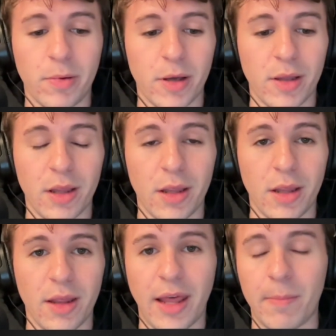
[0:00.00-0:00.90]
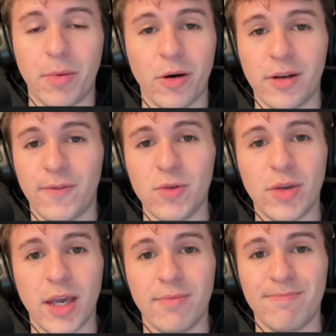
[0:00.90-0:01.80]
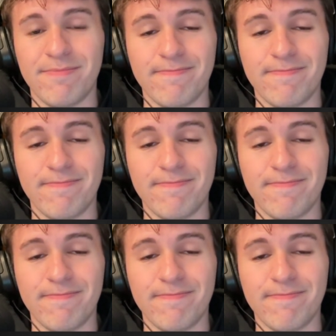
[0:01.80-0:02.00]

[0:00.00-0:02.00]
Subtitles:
but that punt, if you get,